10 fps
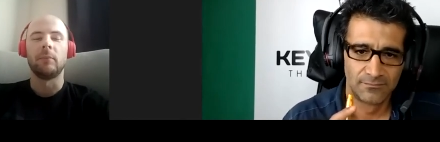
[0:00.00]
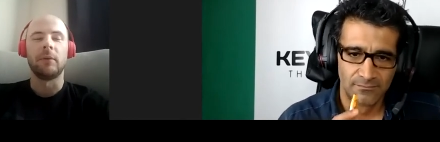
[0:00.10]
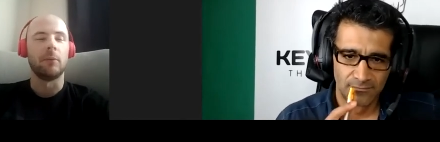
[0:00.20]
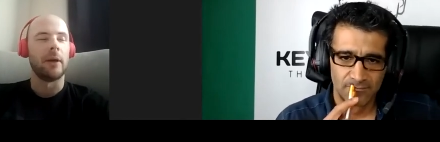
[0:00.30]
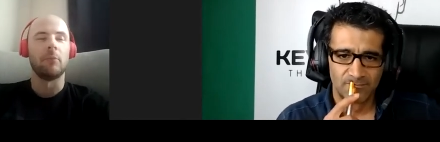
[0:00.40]
Speaker 1: be
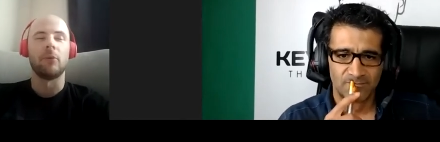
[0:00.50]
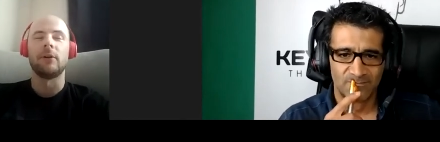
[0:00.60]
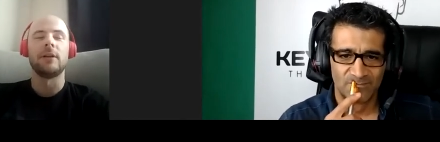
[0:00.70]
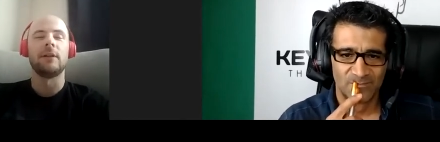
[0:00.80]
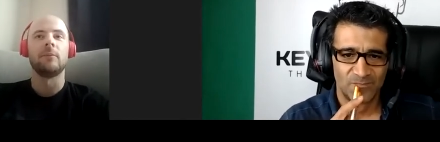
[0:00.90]
way more
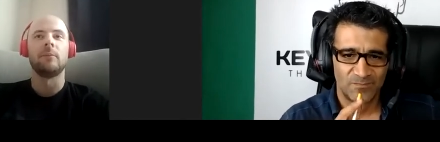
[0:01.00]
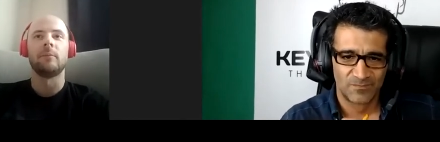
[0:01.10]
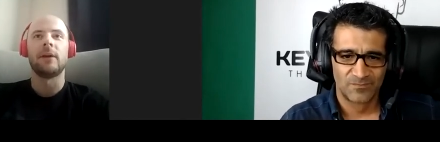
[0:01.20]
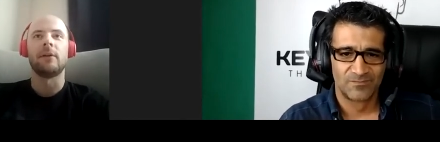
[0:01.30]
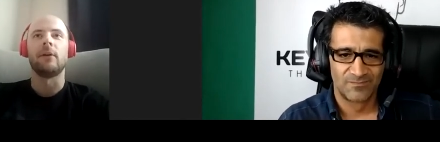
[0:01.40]

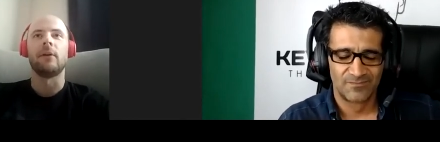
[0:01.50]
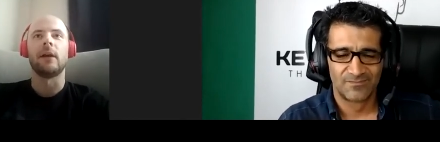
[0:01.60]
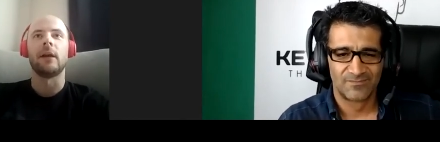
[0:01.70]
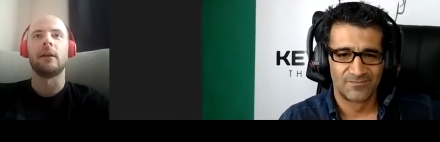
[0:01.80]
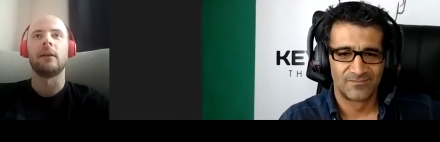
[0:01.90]
better
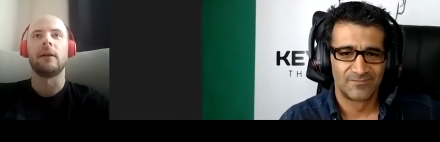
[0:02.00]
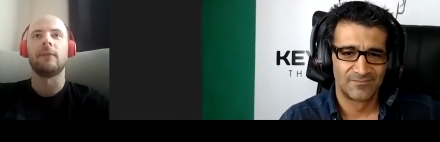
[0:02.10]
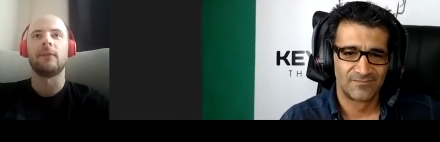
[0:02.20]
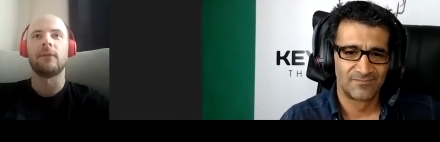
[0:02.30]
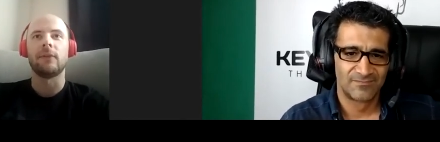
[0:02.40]
and i
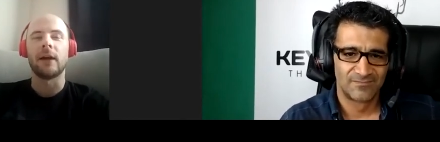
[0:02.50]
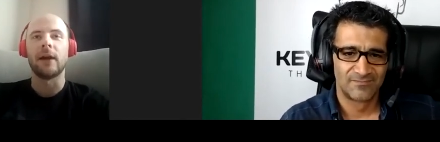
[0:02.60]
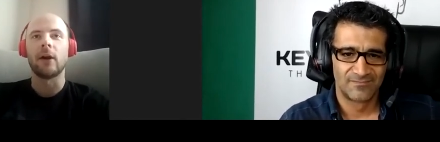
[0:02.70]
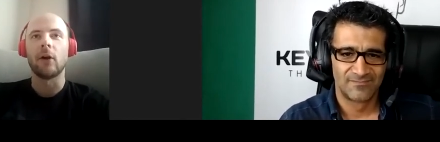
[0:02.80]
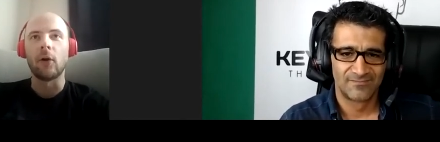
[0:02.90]
i
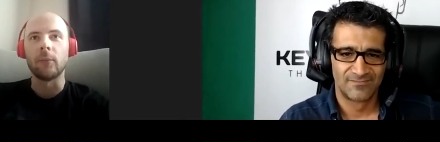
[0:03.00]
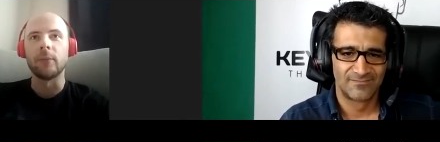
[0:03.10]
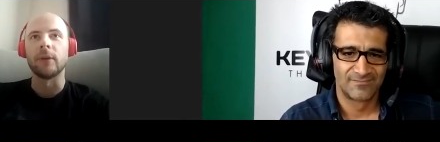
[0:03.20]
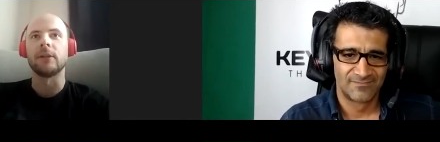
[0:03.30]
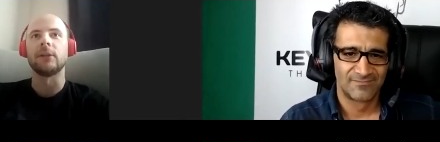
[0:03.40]
hope
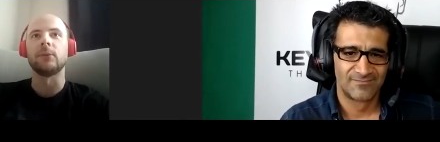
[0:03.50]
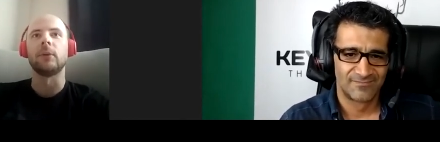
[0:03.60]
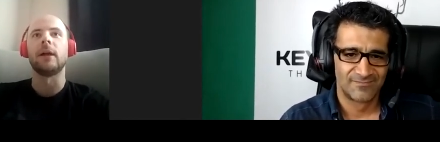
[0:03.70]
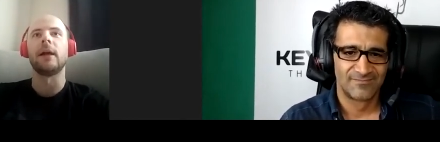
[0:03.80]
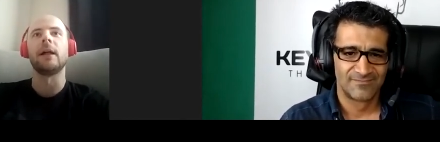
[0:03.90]
that it will
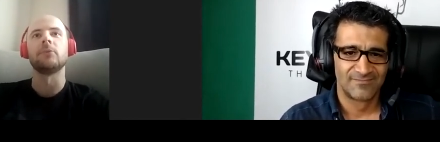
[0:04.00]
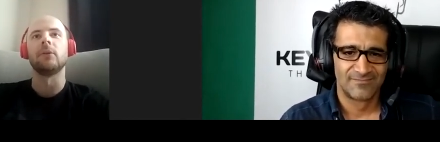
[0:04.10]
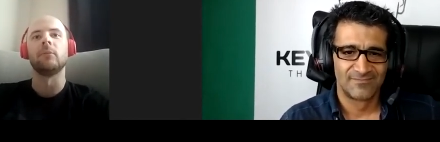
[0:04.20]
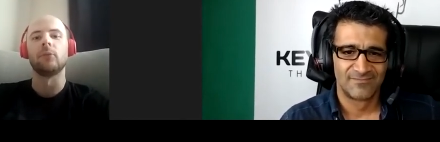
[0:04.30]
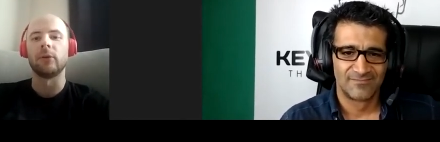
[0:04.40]
help to
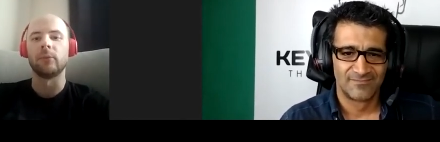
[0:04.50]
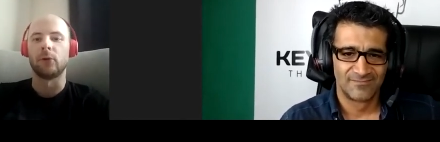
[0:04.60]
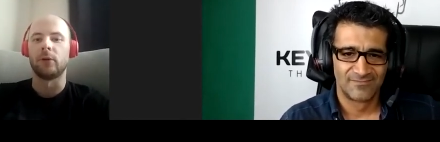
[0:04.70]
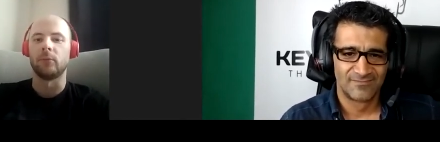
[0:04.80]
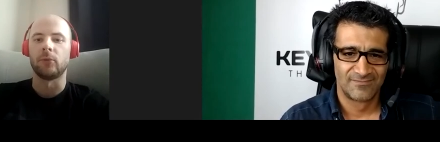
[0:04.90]
onboard
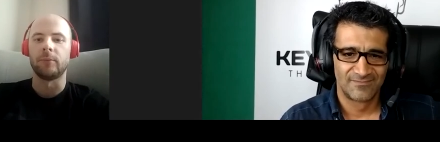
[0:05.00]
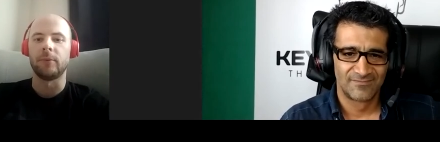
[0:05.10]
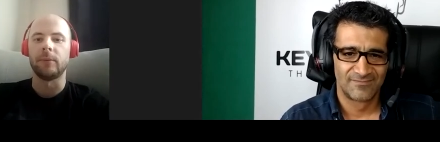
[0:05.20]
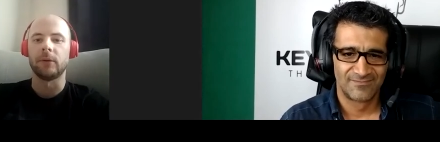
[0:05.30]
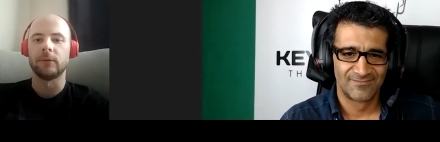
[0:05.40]
more and more
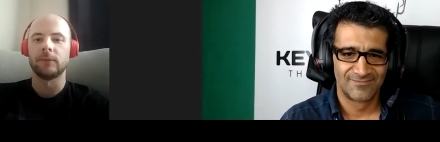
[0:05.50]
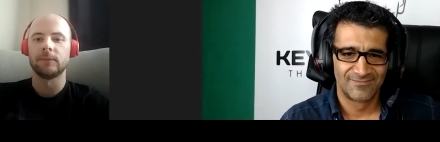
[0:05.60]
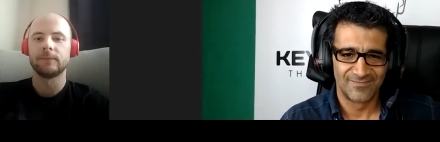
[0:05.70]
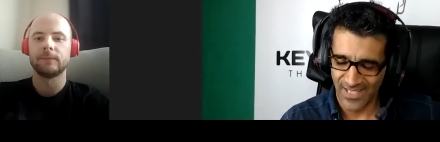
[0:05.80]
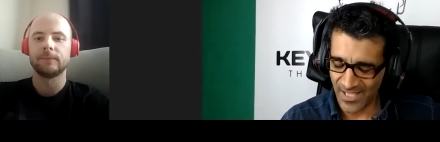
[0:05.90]
people
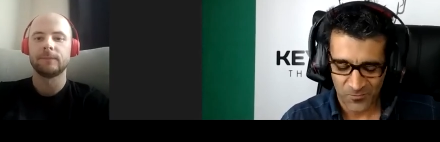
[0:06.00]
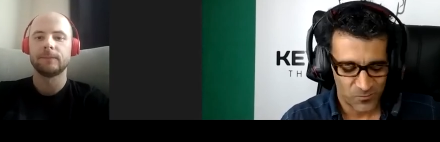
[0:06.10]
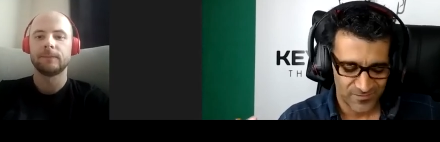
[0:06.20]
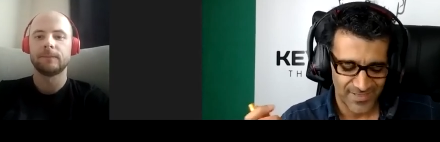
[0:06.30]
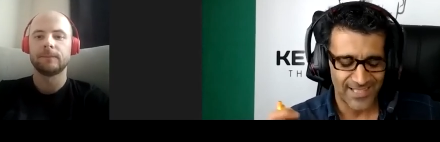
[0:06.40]
Speaker 2: yeah
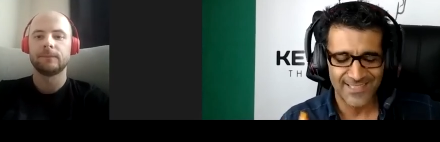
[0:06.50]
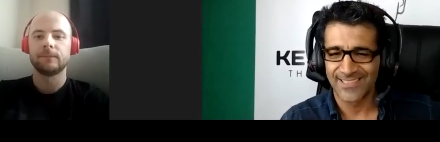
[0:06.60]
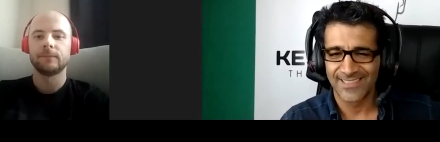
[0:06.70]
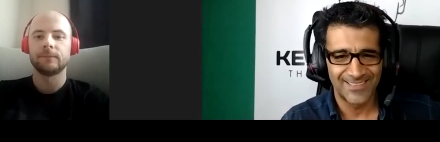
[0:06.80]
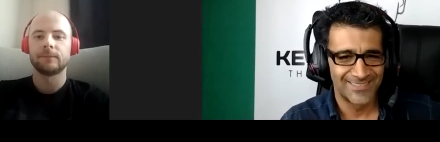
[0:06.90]

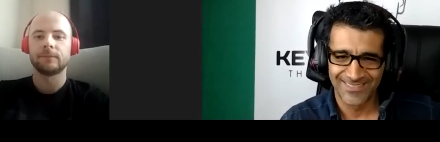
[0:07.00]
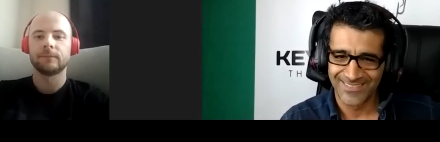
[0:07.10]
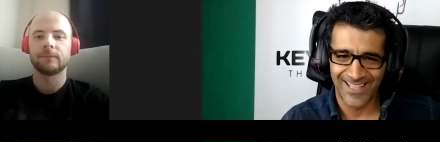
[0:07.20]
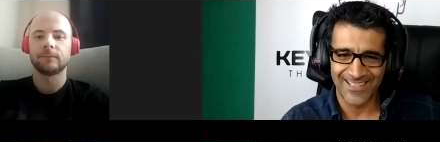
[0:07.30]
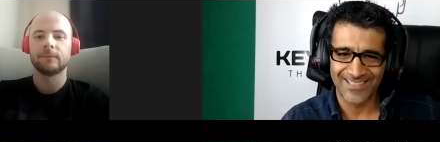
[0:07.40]
that's the
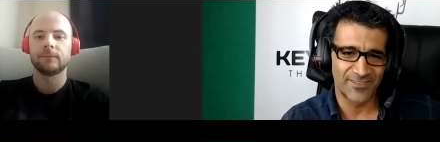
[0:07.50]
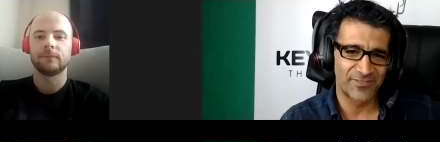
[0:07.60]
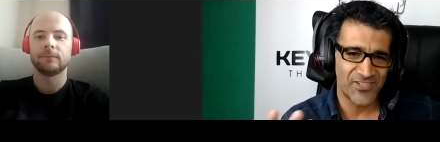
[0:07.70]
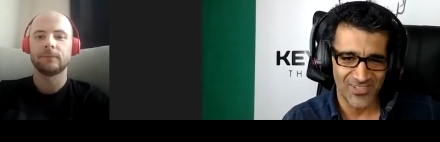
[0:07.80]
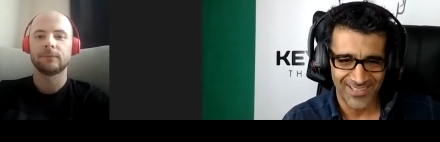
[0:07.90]
that's the vision.